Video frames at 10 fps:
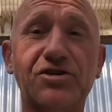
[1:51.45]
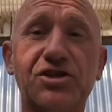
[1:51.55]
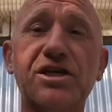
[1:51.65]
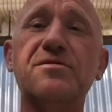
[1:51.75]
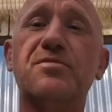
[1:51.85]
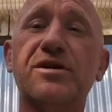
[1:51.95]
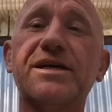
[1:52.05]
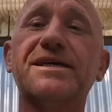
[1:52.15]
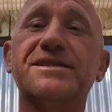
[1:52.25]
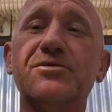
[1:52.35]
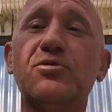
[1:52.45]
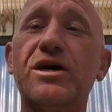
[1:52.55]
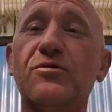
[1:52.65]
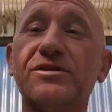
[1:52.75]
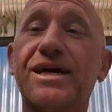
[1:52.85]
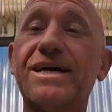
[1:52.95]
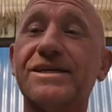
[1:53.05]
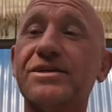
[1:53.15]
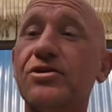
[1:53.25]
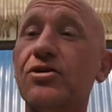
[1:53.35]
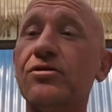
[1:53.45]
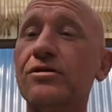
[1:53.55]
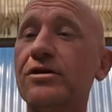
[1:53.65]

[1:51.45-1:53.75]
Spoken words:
cheap and easy way, which I didn't know,